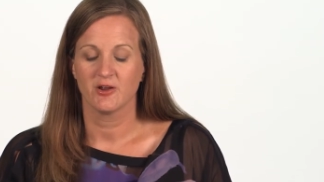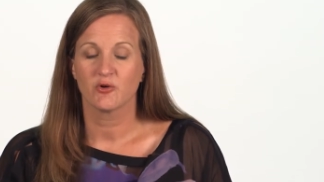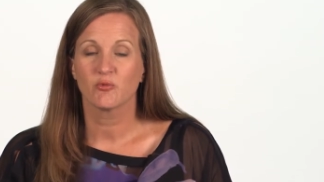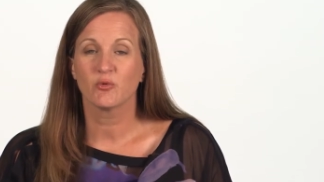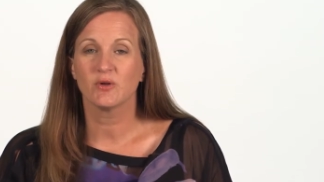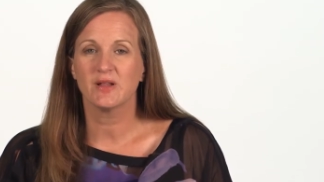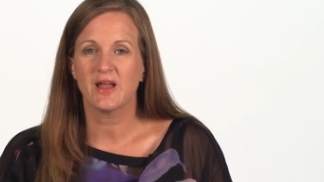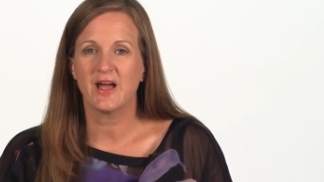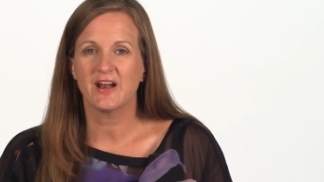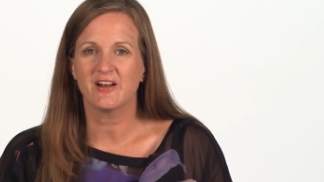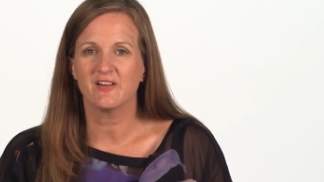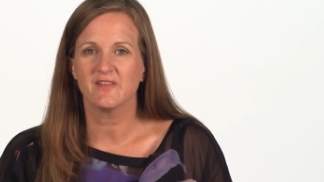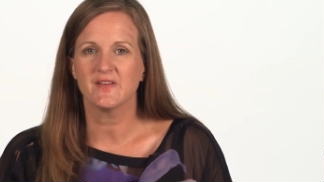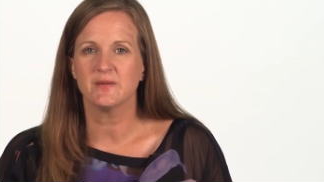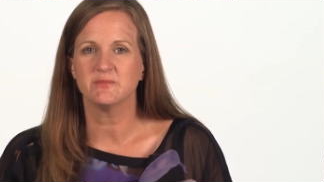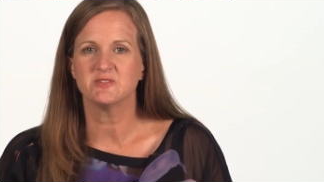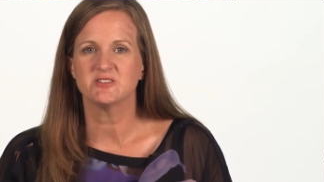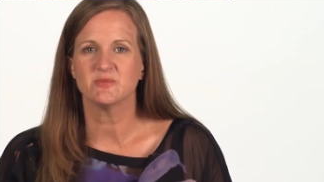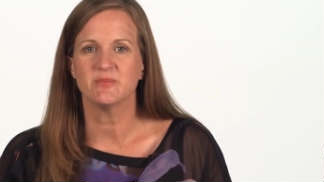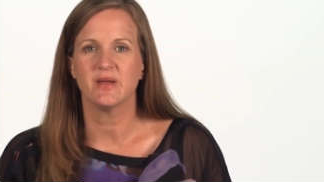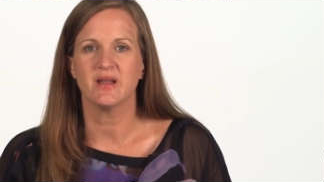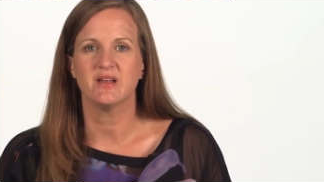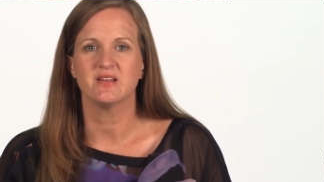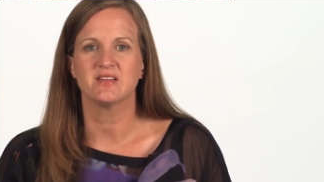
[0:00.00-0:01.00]
relied on them
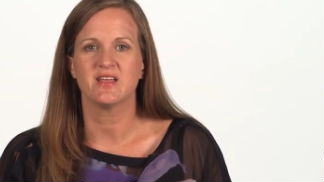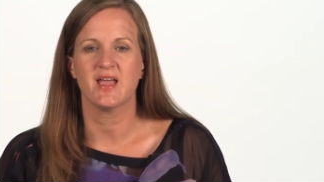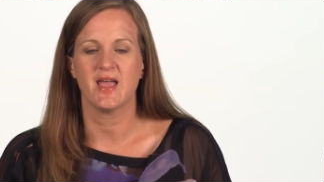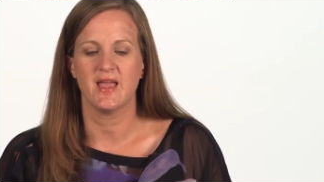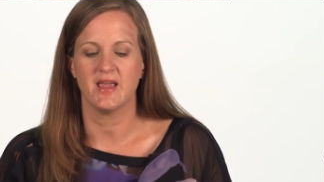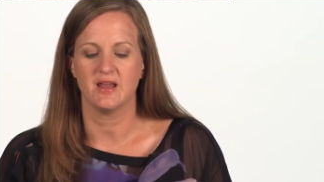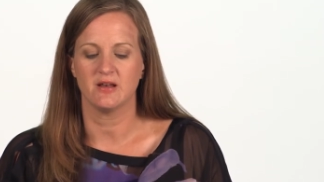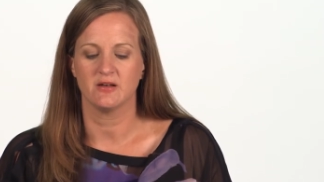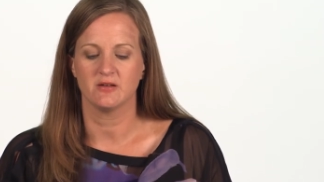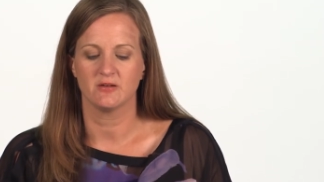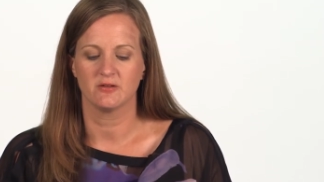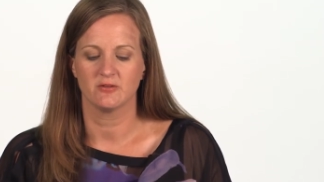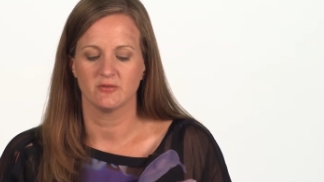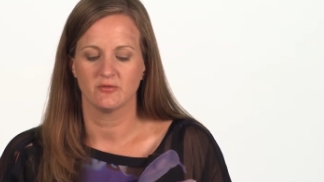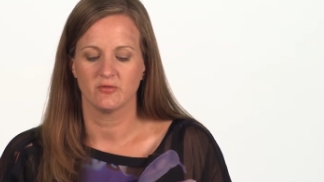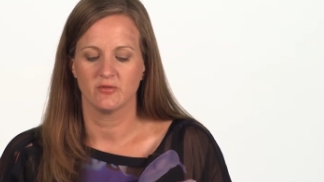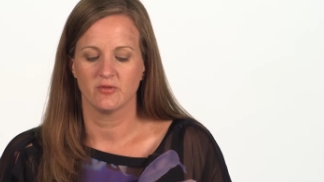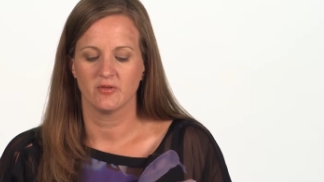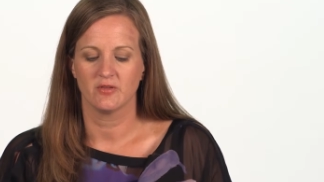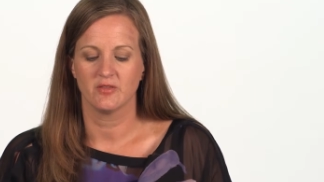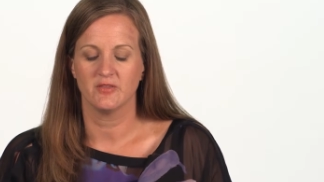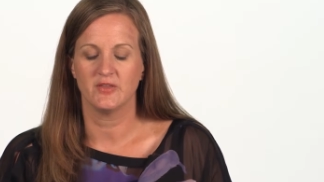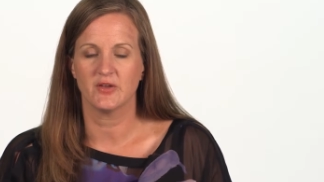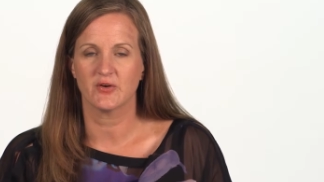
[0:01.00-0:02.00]
to maintain
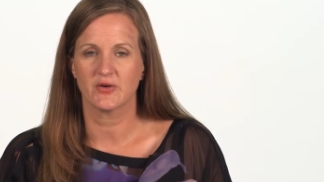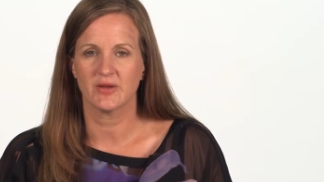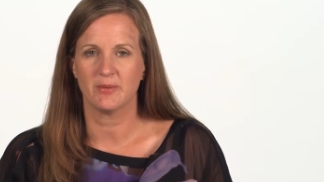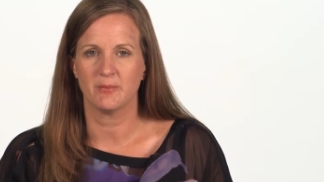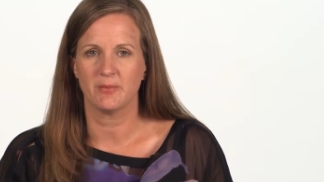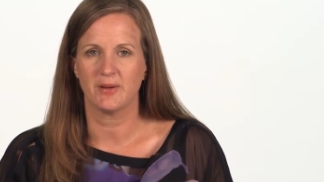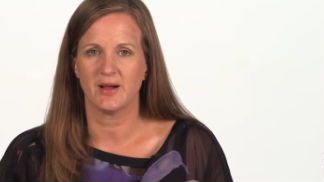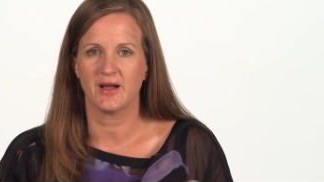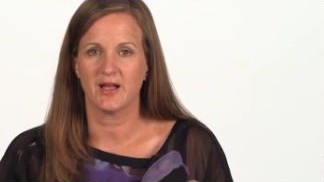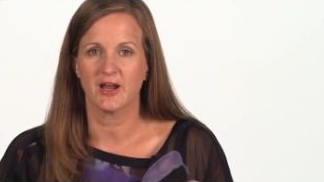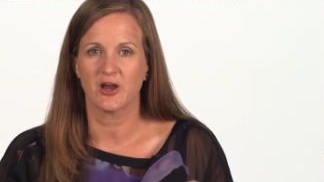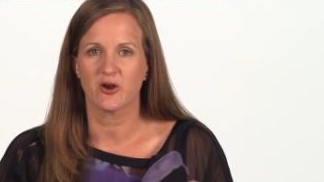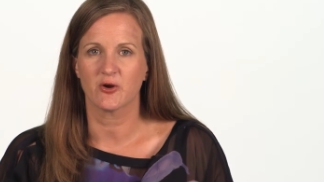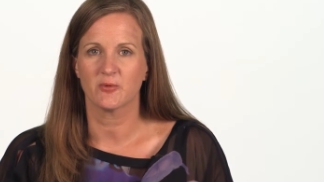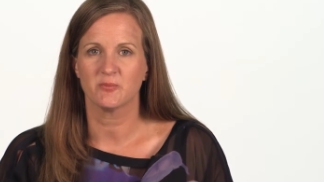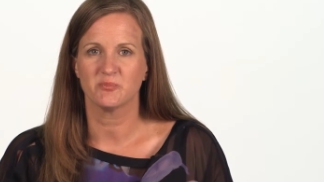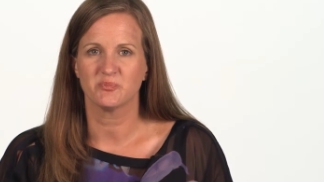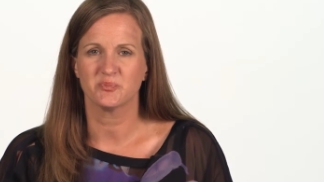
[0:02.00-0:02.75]
their empire.